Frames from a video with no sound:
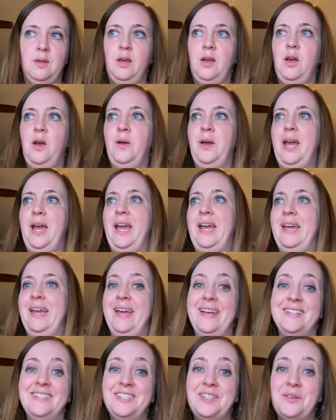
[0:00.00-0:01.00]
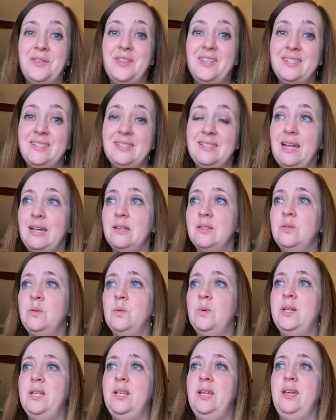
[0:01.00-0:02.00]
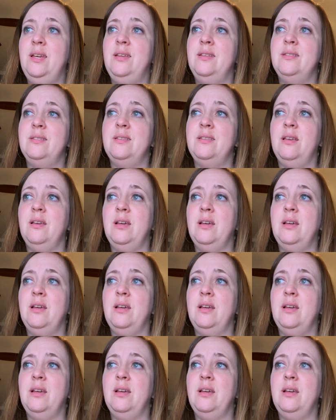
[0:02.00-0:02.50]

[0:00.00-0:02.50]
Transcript: Okay, so this next one is